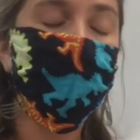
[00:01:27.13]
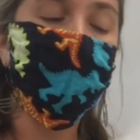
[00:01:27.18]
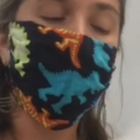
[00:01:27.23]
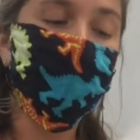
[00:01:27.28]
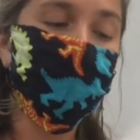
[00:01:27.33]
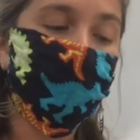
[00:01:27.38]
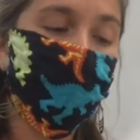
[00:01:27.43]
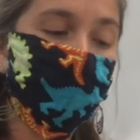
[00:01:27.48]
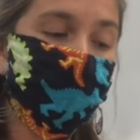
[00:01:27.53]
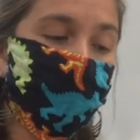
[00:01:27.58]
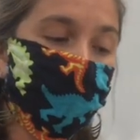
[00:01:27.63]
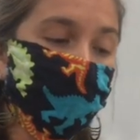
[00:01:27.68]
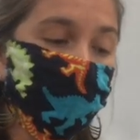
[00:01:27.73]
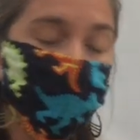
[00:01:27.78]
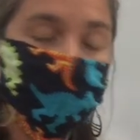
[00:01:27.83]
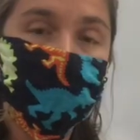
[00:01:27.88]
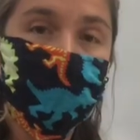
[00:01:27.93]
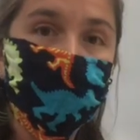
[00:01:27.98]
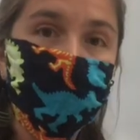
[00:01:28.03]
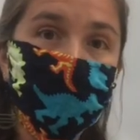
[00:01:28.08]
And that
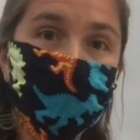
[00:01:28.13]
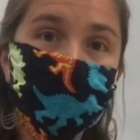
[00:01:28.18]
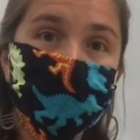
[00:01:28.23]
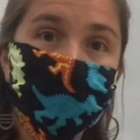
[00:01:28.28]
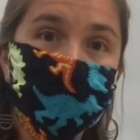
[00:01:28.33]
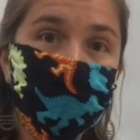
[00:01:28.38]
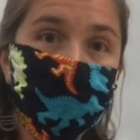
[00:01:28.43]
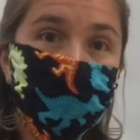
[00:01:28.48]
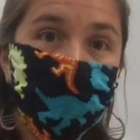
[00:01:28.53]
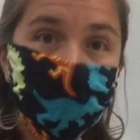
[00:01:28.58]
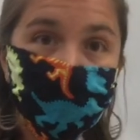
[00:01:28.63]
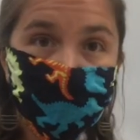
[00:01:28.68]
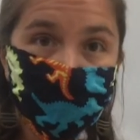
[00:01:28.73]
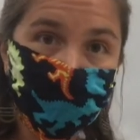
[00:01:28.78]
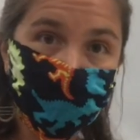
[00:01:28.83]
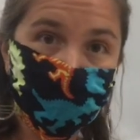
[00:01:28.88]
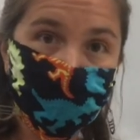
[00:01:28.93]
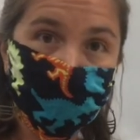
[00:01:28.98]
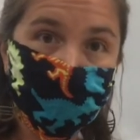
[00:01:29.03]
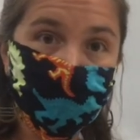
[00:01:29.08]
means making sure the
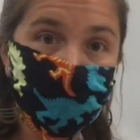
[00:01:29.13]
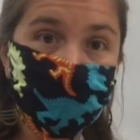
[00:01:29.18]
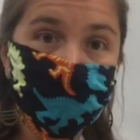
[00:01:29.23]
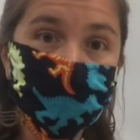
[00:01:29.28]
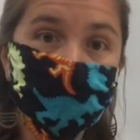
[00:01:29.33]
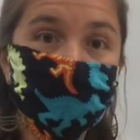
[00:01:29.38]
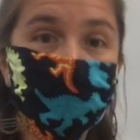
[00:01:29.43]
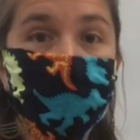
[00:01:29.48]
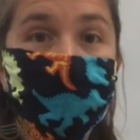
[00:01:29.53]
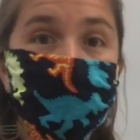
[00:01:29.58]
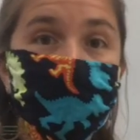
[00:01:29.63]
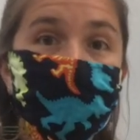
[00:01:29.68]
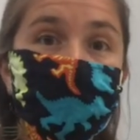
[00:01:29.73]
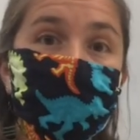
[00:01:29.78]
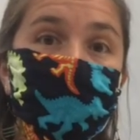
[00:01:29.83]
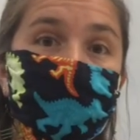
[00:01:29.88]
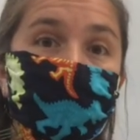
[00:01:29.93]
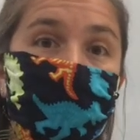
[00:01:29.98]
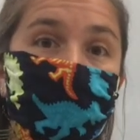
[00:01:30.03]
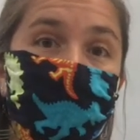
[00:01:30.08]
physical papers are in
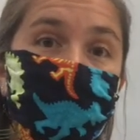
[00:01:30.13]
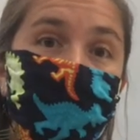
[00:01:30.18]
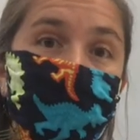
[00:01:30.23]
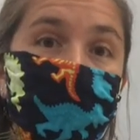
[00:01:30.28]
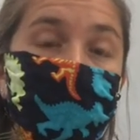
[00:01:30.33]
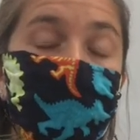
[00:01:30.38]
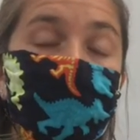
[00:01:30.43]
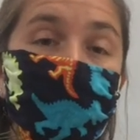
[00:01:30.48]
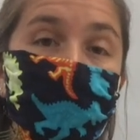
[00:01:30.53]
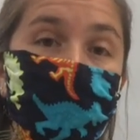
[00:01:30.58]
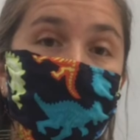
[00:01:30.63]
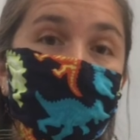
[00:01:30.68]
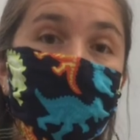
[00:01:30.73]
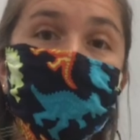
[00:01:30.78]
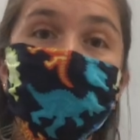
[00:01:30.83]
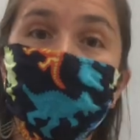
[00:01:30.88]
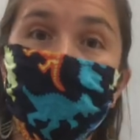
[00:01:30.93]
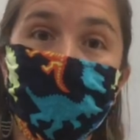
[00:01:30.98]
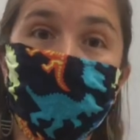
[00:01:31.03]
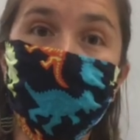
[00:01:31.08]
tip-top shape and
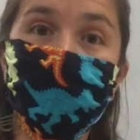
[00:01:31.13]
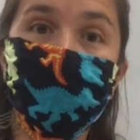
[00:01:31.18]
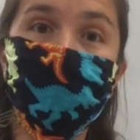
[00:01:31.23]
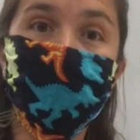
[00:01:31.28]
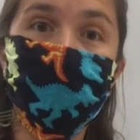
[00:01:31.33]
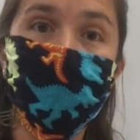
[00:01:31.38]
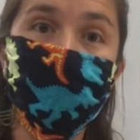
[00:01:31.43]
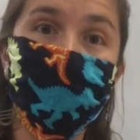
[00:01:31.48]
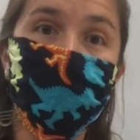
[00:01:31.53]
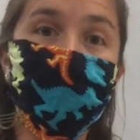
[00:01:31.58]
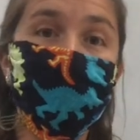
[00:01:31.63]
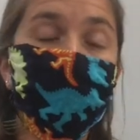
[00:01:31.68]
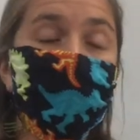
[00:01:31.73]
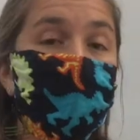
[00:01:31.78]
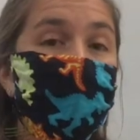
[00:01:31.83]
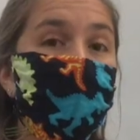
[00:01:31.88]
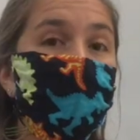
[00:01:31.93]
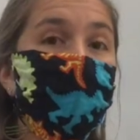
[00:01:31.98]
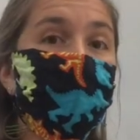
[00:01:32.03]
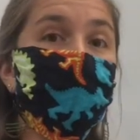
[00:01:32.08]
storing them in
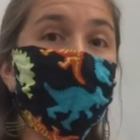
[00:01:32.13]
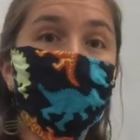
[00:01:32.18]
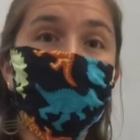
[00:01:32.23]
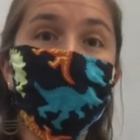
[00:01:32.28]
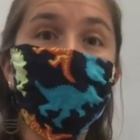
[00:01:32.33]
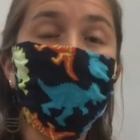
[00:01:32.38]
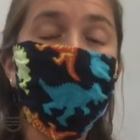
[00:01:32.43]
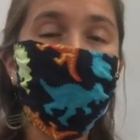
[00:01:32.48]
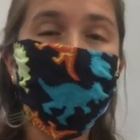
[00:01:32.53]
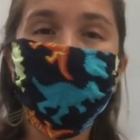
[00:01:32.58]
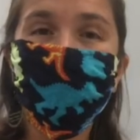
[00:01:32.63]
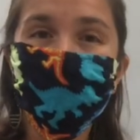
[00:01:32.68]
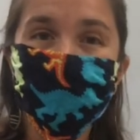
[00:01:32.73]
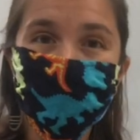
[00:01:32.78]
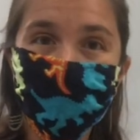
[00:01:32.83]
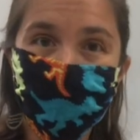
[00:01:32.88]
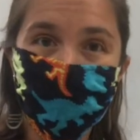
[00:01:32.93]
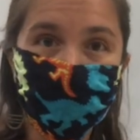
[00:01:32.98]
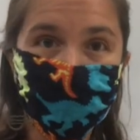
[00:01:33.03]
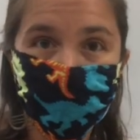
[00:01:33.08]
good
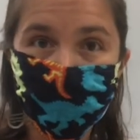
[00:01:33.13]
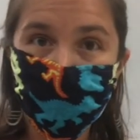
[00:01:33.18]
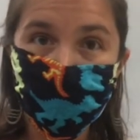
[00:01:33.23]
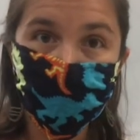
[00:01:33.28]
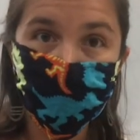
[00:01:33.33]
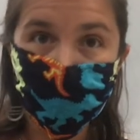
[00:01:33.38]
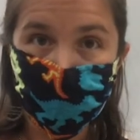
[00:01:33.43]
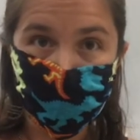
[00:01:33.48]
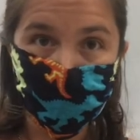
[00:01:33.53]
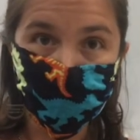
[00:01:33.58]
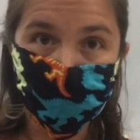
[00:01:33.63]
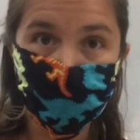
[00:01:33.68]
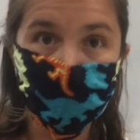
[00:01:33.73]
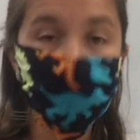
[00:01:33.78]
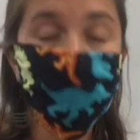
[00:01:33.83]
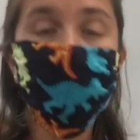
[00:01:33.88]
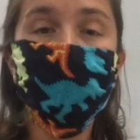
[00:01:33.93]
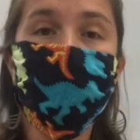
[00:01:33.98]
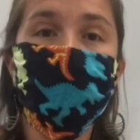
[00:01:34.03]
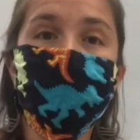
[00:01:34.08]
acid-free paper,
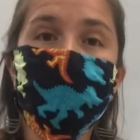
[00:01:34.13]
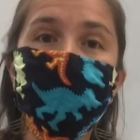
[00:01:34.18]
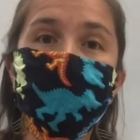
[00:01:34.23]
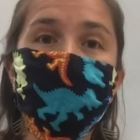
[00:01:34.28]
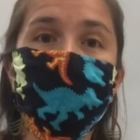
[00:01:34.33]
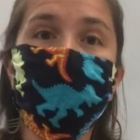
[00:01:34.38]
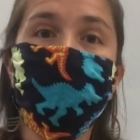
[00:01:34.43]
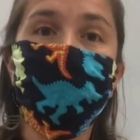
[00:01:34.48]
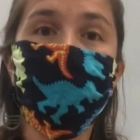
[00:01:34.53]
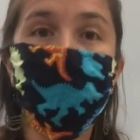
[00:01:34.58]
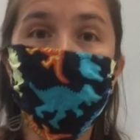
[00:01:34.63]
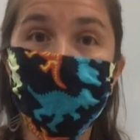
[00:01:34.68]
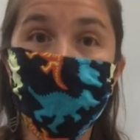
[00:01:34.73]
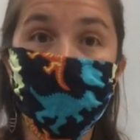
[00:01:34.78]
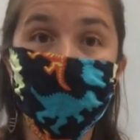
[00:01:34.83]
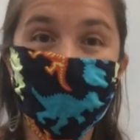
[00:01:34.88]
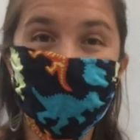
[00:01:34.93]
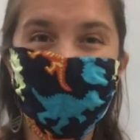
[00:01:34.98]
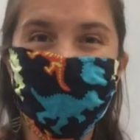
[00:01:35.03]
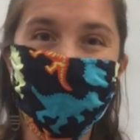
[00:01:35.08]
because if paper
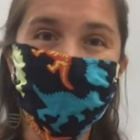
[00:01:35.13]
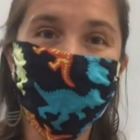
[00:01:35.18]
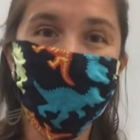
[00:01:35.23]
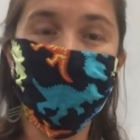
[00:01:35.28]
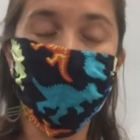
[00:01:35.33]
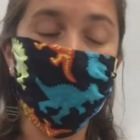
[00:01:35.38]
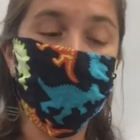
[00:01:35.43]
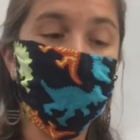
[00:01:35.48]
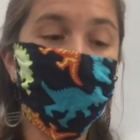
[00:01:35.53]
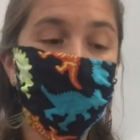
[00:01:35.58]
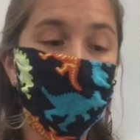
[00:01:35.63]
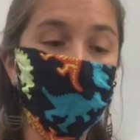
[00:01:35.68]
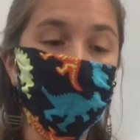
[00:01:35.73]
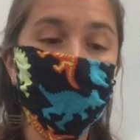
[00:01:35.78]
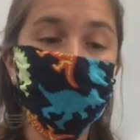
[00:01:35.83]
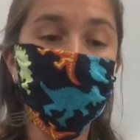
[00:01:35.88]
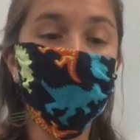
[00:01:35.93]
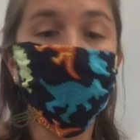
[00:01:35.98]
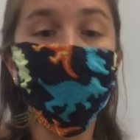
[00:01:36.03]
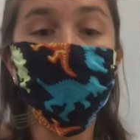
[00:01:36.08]
has acid in it, it will
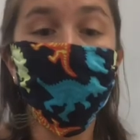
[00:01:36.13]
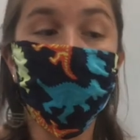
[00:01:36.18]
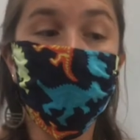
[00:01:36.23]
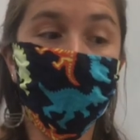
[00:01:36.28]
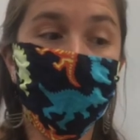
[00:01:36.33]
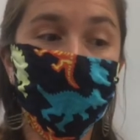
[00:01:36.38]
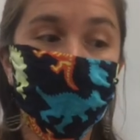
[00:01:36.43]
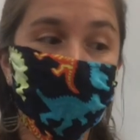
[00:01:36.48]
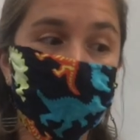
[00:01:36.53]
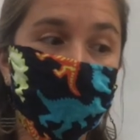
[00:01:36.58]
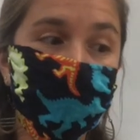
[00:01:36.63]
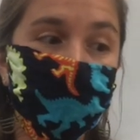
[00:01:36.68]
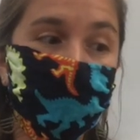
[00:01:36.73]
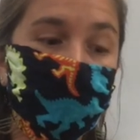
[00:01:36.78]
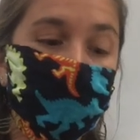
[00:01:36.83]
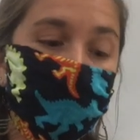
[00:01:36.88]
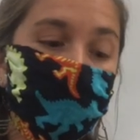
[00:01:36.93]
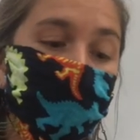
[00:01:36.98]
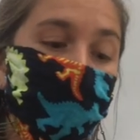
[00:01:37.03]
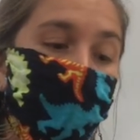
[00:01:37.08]
crumble over
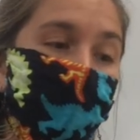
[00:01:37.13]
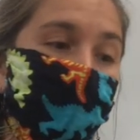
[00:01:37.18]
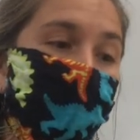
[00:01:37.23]
time.